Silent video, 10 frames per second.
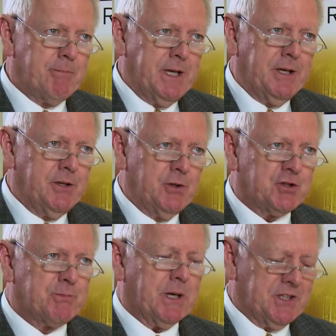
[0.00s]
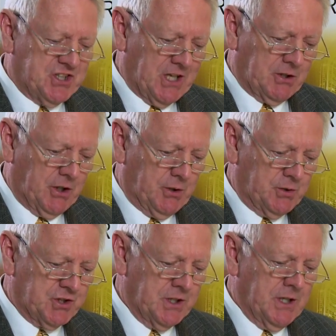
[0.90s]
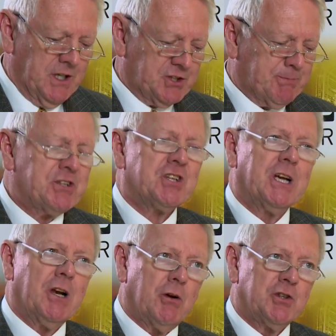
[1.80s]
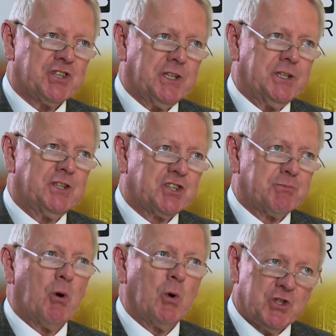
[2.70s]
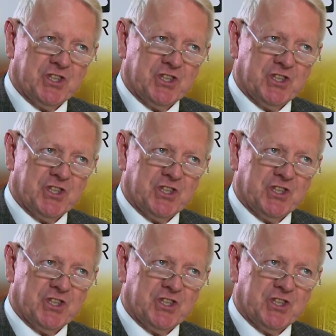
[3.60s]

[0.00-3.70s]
being used by telcos, especially alongside small